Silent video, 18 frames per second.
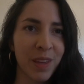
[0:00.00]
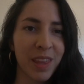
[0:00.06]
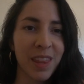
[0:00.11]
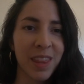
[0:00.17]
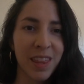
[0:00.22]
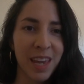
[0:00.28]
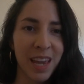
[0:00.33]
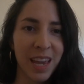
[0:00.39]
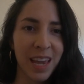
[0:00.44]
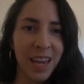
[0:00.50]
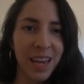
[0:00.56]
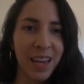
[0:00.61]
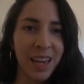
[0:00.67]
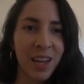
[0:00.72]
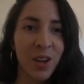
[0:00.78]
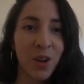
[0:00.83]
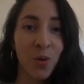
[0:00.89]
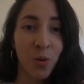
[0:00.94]

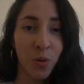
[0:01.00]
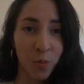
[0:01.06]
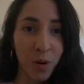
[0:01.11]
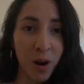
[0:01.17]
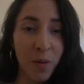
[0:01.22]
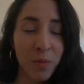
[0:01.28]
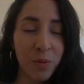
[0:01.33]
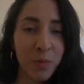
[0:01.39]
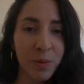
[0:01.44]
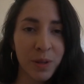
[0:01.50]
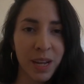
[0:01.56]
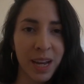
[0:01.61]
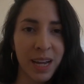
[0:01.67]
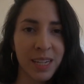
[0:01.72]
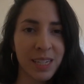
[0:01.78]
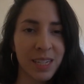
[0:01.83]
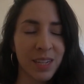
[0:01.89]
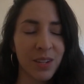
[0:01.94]
they will probably
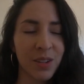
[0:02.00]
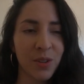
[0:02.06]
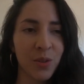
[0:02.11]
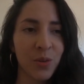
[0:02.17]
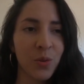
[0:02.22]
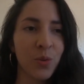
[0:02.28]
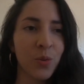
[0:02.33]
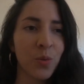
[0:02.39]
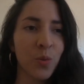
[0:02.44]
ask you